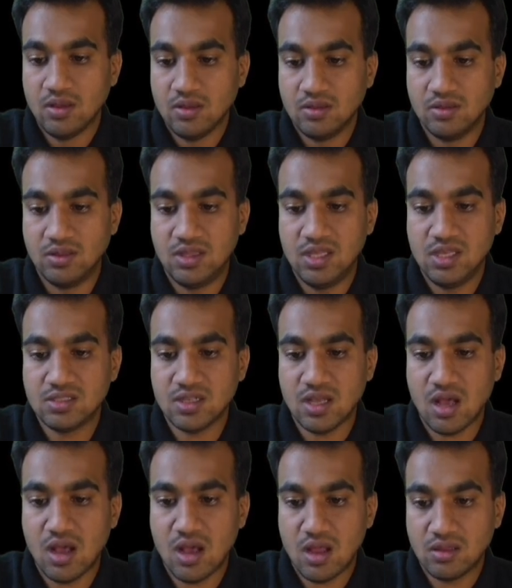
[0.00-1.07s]
These
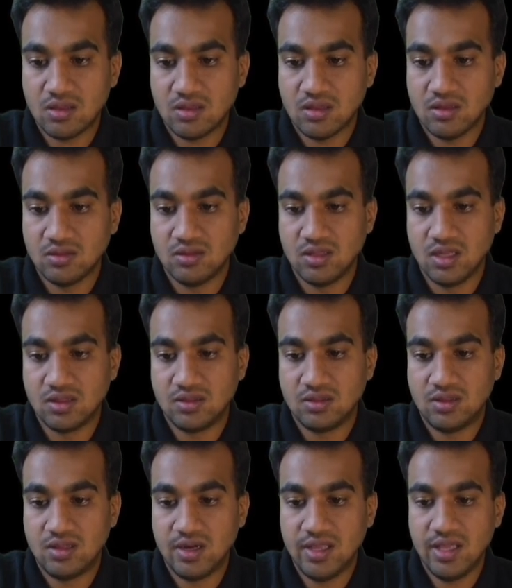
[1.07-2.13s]
are the
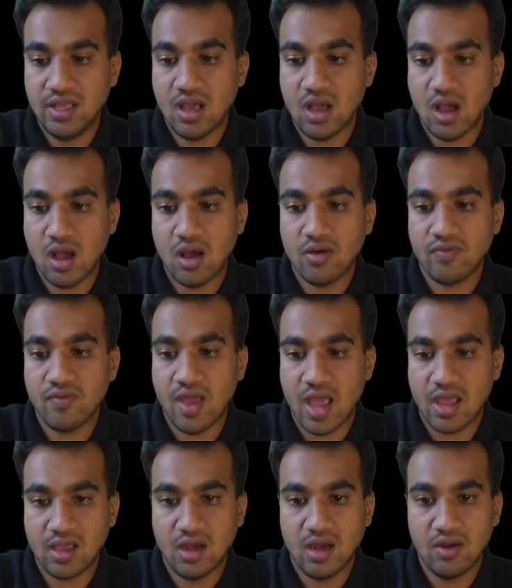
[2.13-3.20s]
three half
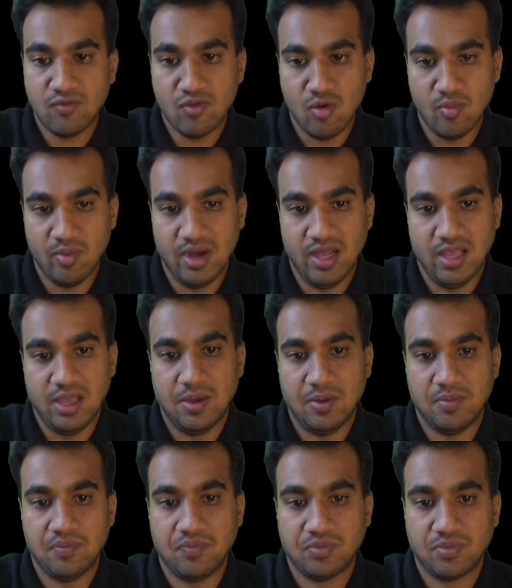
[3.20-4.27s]
angle formulae.
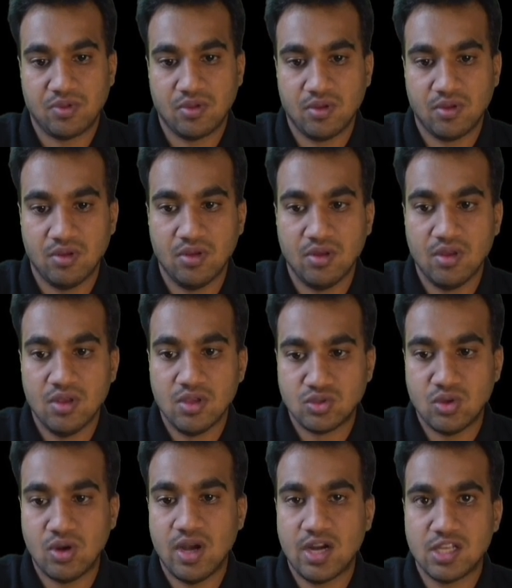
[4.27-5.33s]

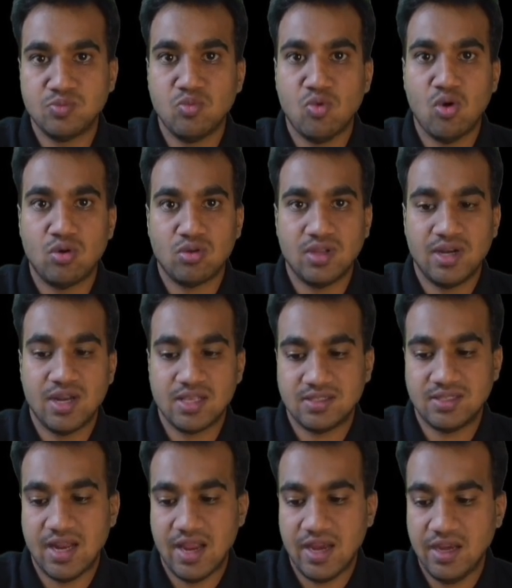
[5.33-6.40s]
So let us move on to the next
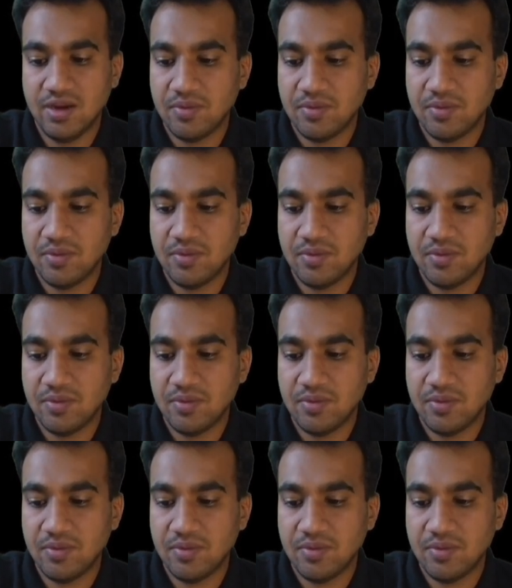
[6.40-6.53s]
slide.